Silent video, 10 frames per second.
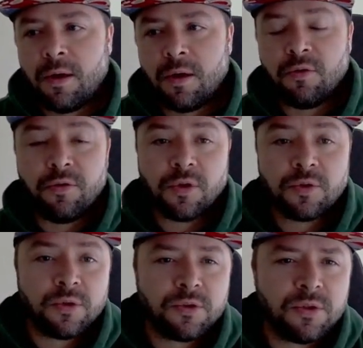the
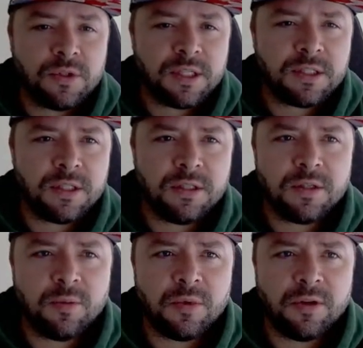first one to the
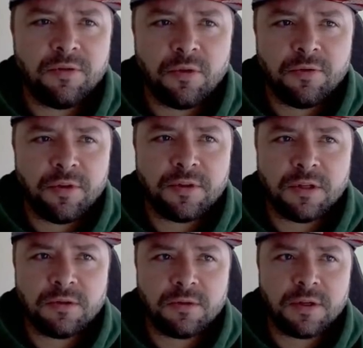16th, I believe, from
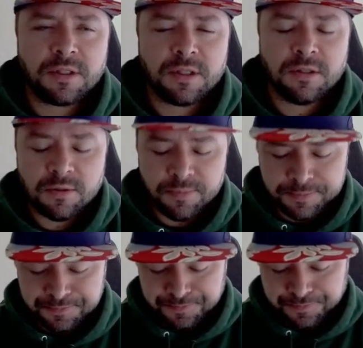15th to 16th.
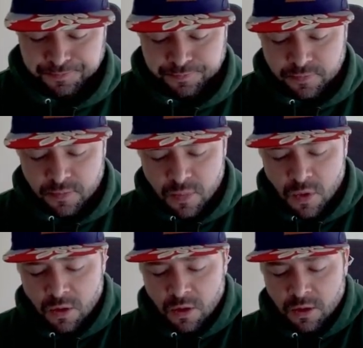
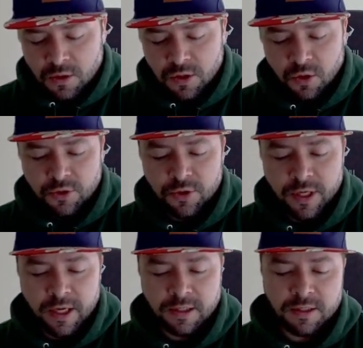You also
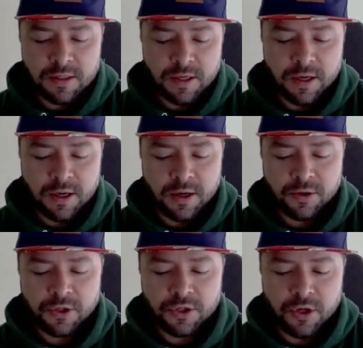get
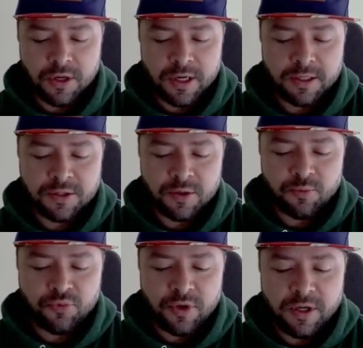a shot at
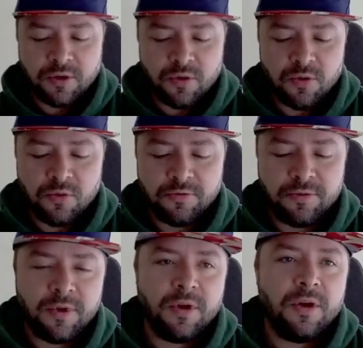some pretty cool
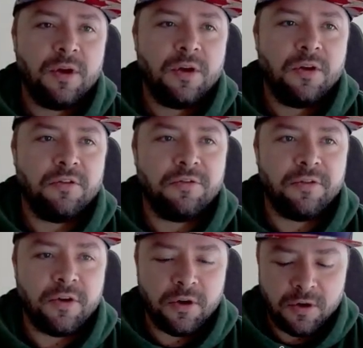
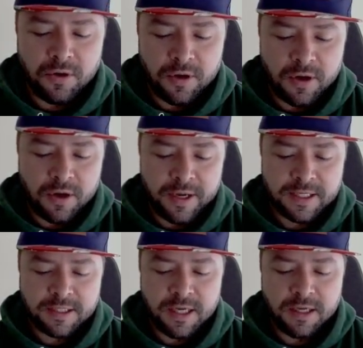foil
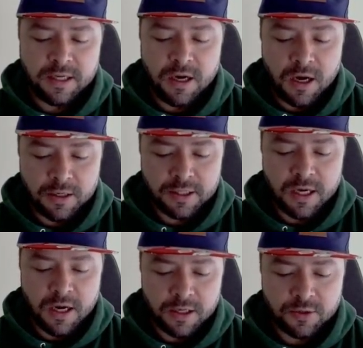extended art
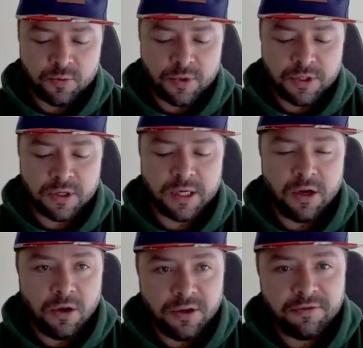cards, which you
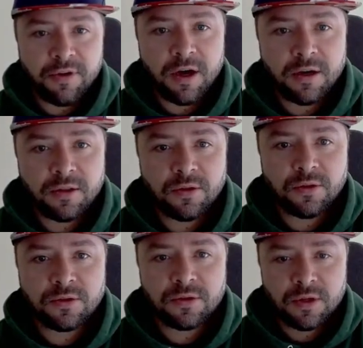can only find in
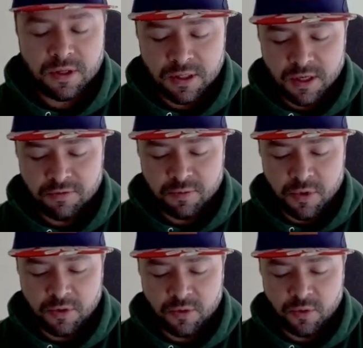these gift
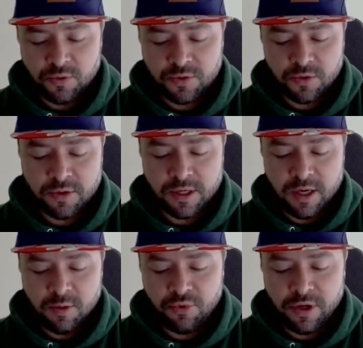bundles, so they
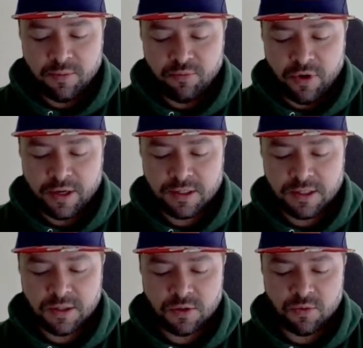get pretty
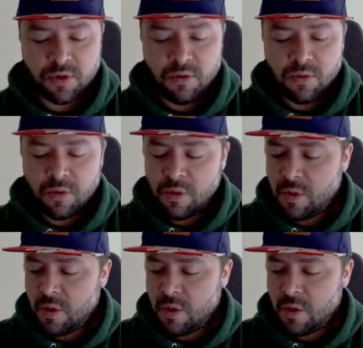pricey as well.